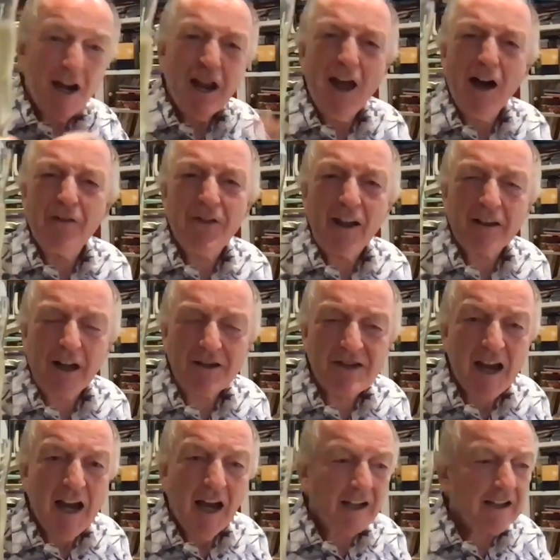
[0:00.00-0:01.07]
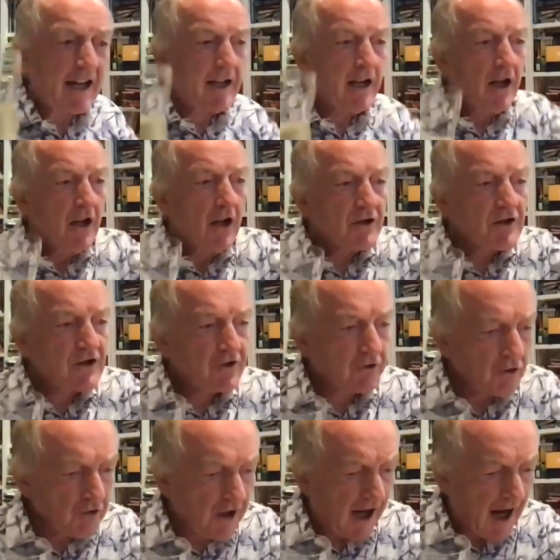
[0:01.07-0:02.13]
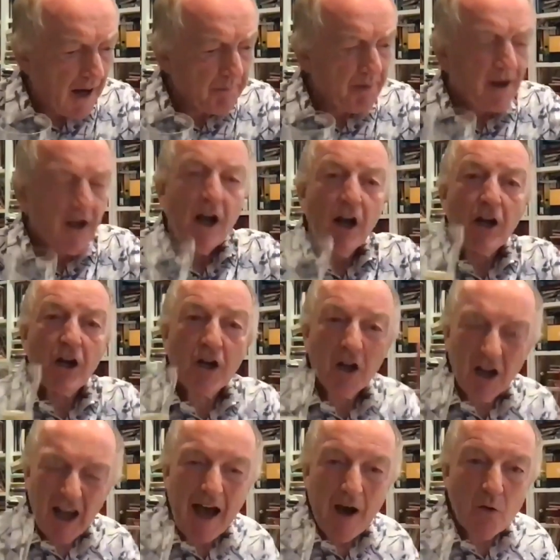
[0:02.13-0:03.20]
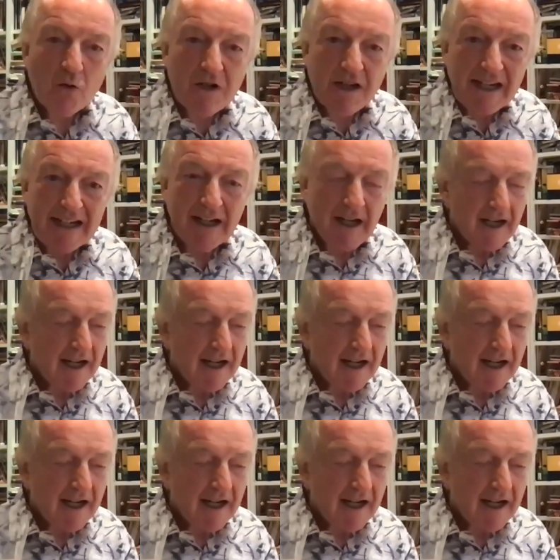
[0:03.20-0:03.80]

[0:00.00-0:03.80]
love that clouds. Again, screw cap, cloudy.